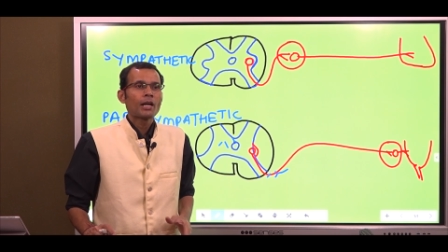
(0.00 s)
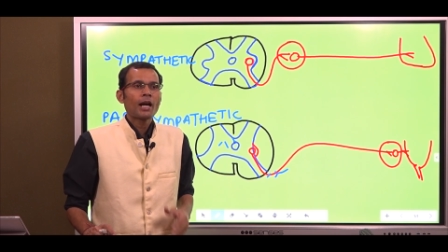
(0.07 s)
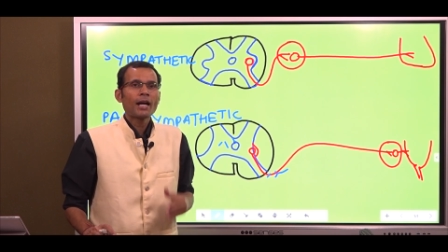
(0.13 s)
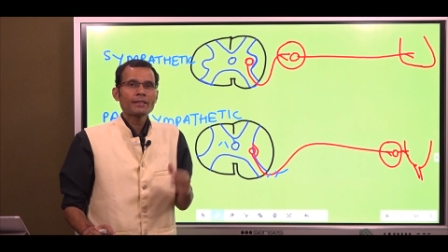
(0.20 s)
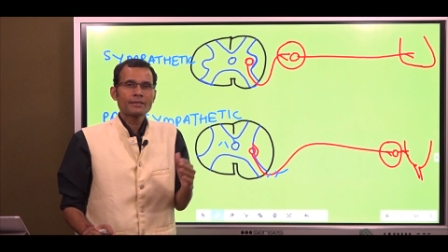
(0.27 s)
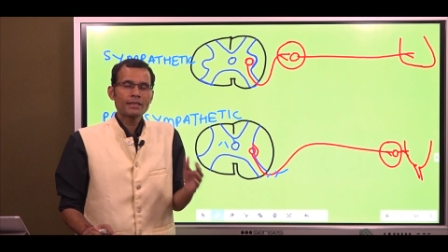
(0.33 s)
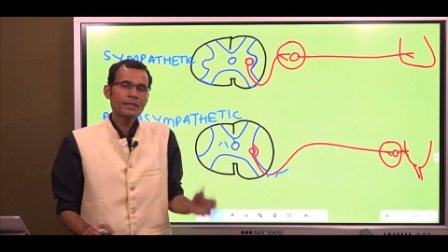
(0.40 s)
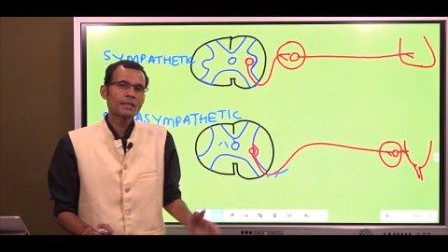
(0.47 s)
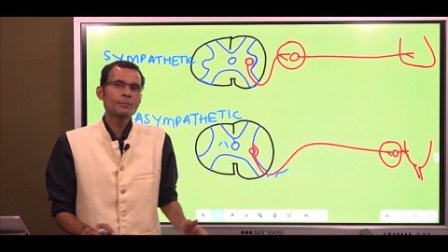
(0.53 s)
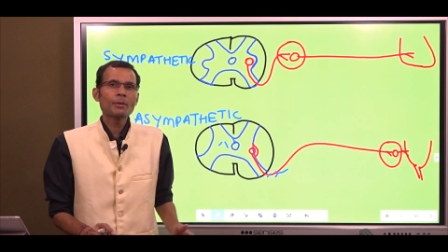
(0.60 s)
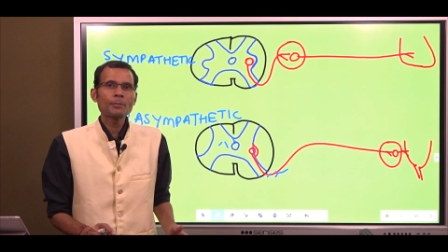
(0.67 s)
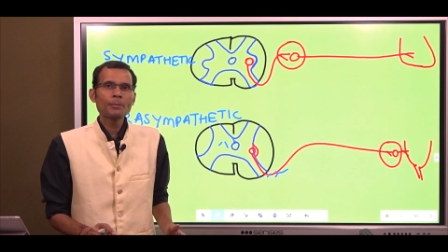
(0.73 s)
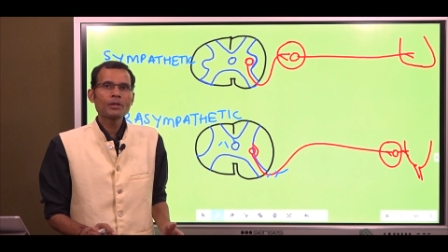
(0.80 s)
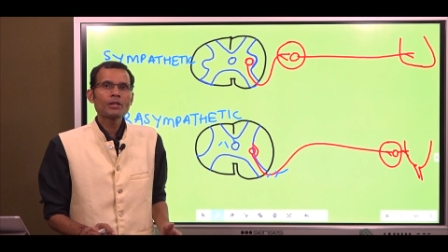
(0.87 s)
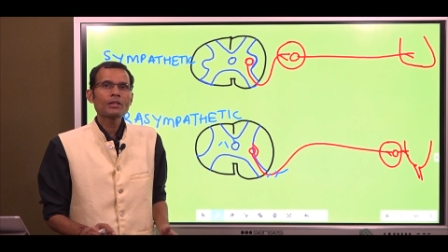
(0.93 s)
I still
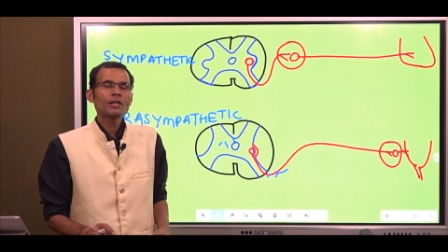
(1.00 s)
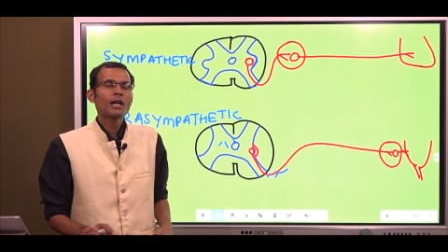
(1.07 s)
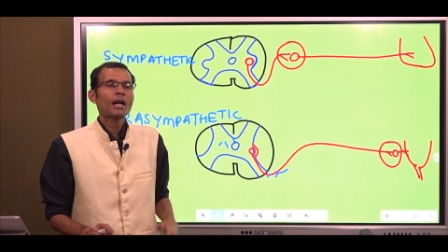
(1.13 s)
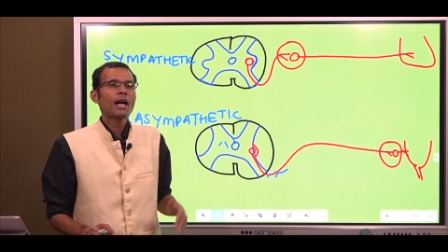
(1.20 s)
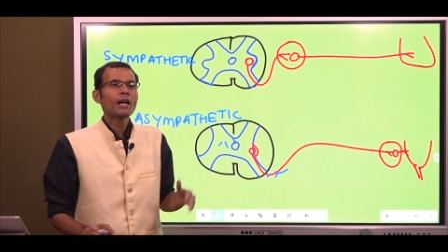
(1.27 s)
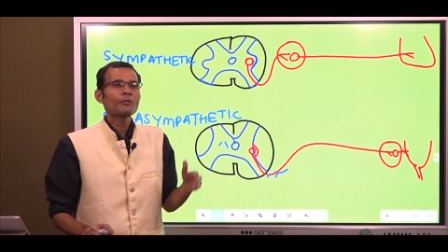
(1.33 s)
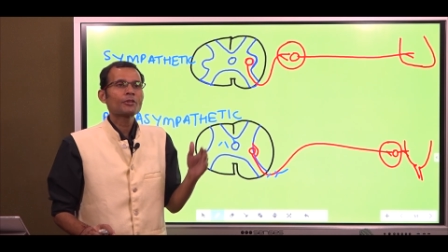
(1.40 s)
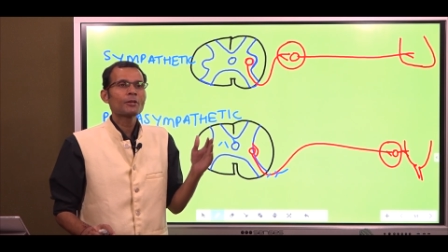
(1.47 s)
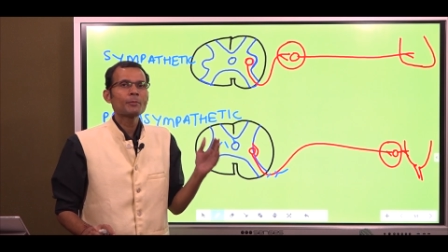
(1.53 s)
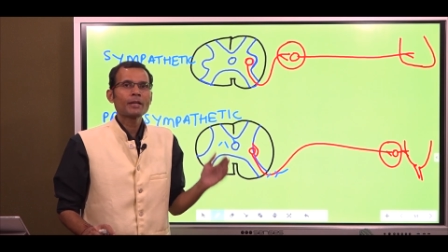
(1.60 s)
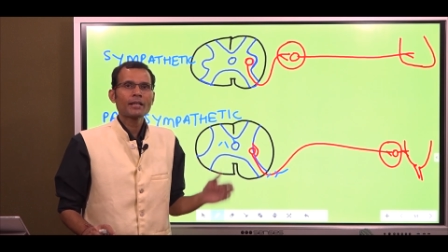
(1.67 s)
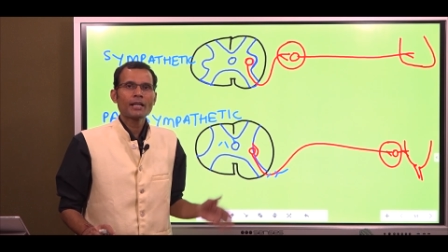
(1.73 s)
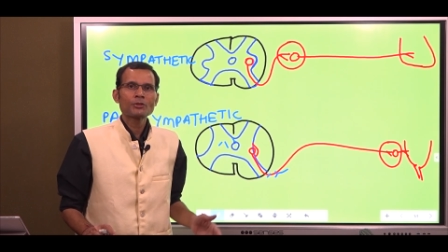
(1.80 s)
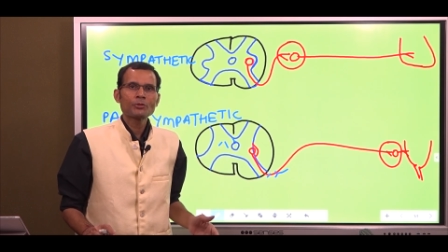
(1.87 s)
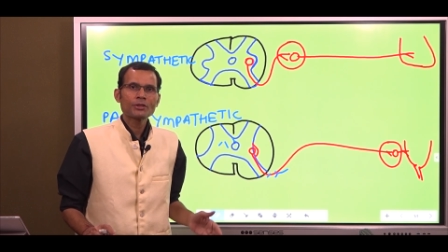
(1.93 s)
remember after my
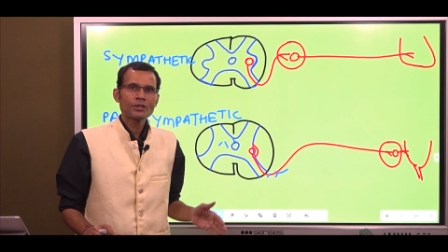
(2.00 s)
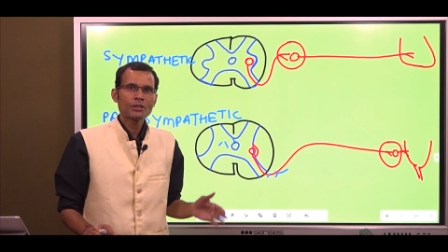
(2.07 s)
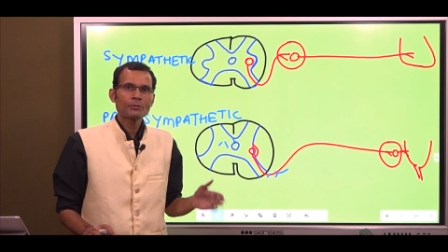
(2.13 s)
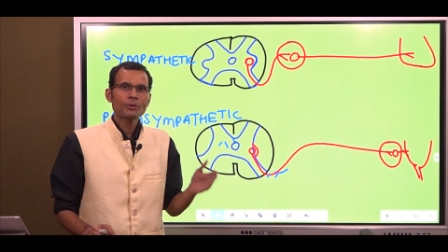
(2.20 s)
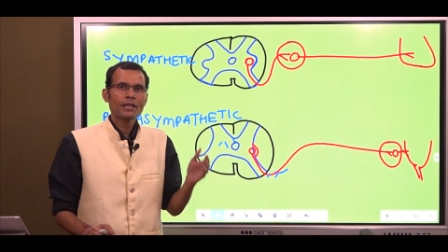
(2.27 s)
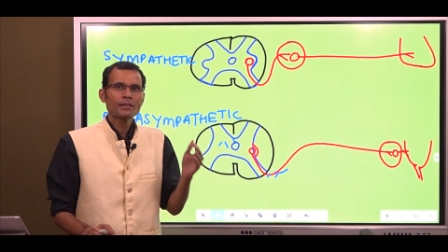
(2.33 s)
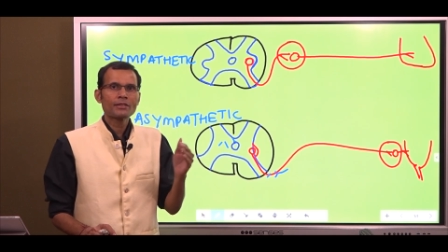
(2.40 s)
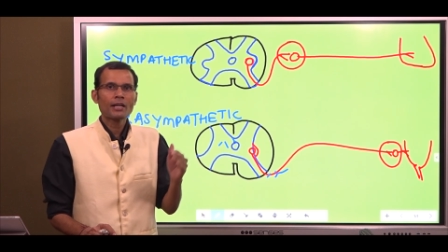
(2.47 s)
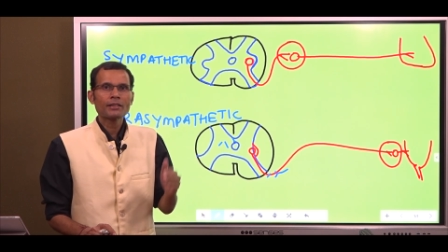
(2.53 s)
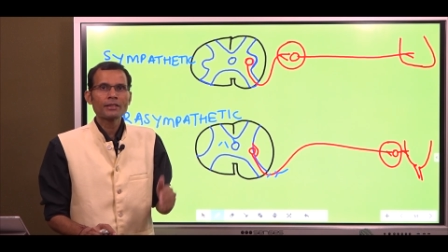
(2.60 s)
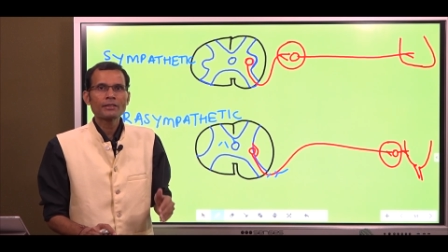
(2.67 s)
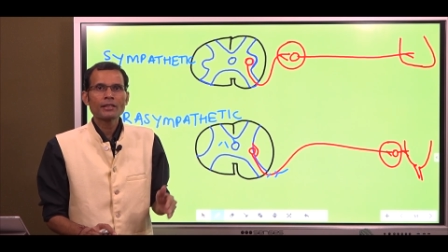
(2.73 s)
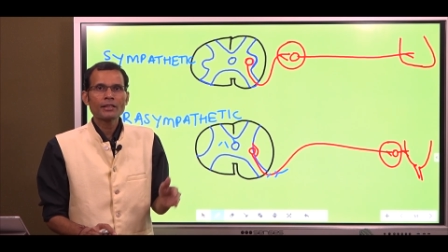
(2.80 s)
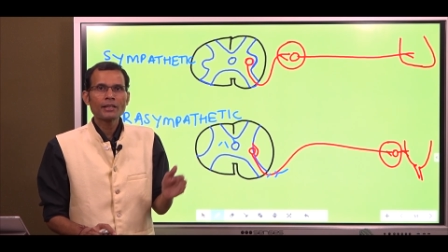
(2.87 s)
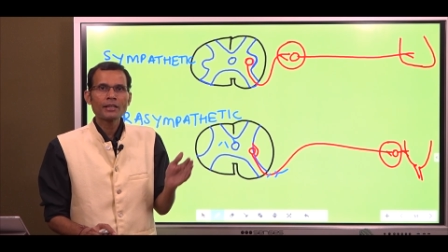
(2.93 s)
graduation when I
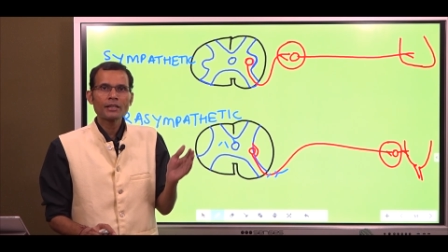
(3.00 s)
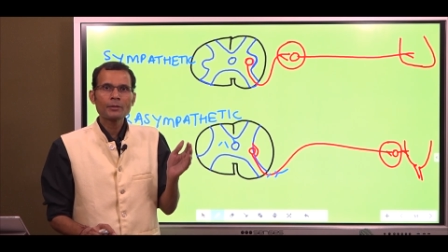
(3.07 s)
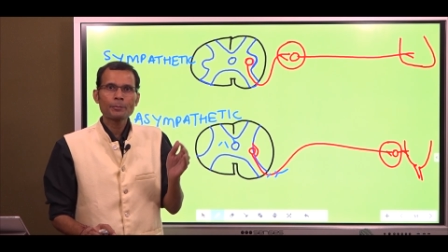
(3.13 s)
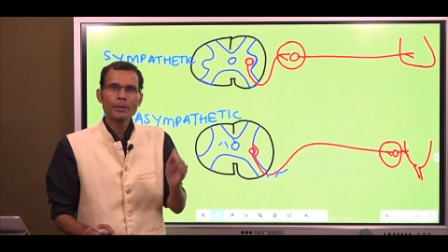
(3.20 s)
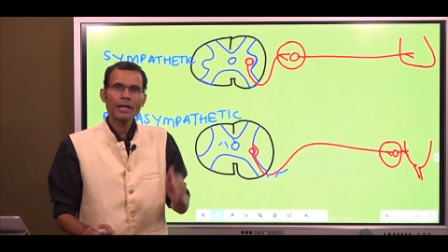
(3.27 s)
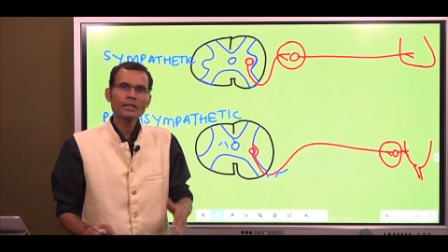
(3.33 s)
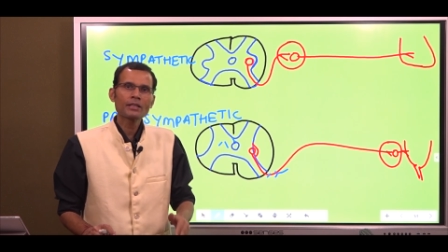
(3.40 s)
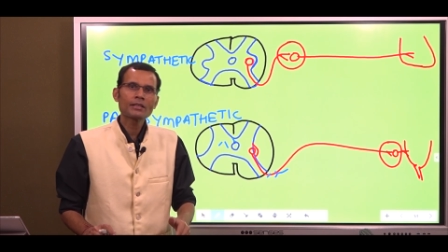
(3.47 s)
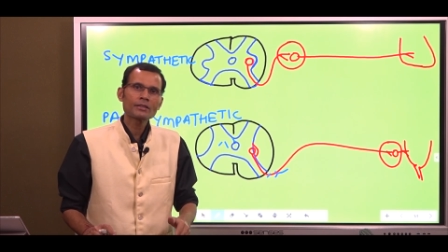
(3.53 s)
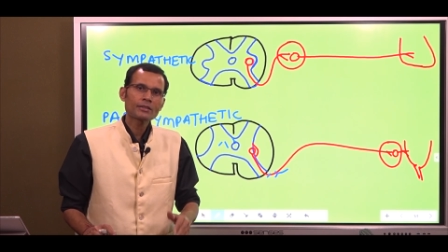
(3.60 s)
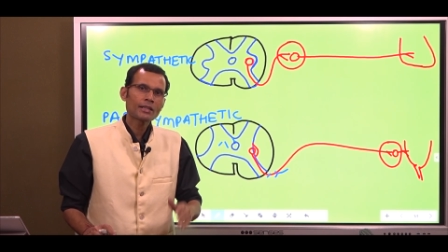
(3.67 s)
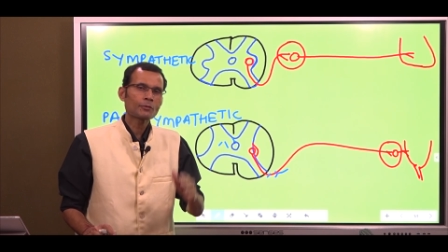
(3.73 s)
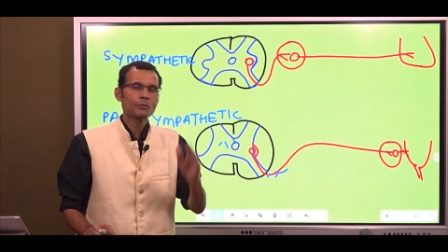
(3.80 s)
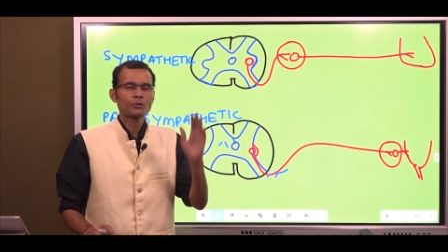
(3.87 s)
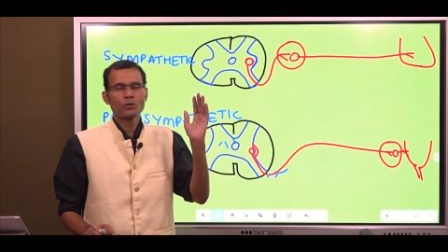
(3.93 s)
started the clinical practice,
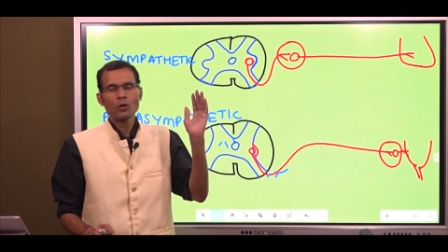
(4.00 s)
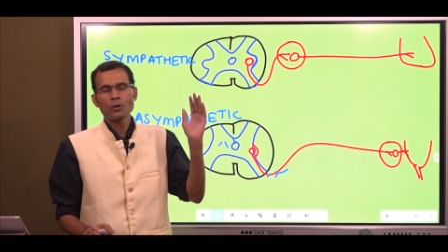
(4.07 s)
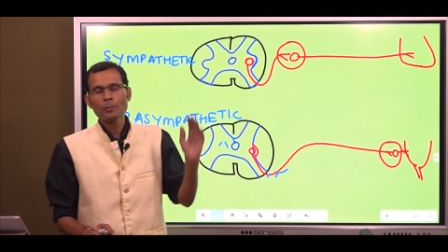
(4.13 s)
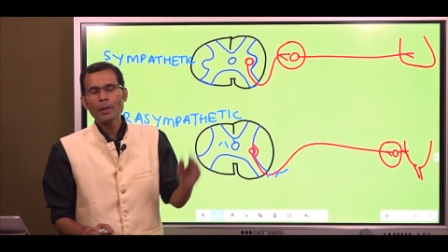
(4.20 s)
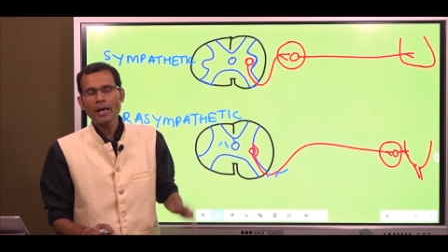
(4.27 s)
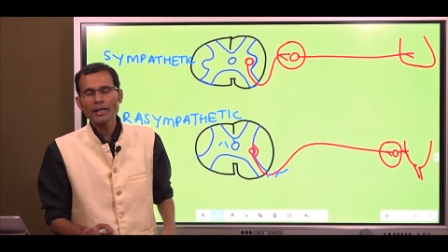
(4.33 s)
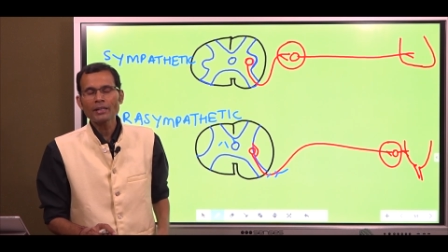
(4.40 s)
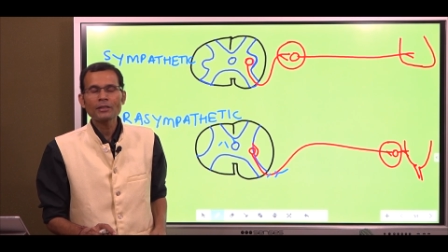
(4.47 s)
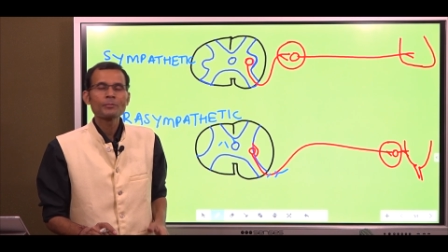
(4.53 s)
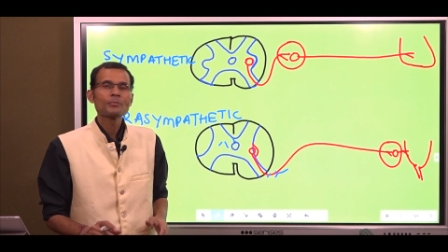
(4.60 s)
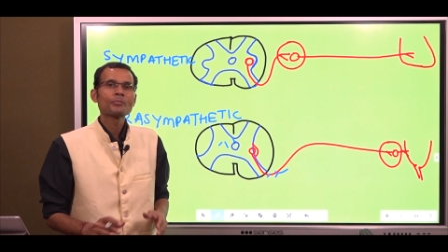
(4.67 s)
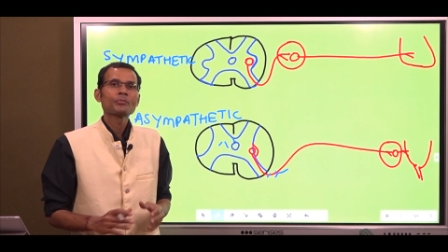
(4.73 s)
that was long back,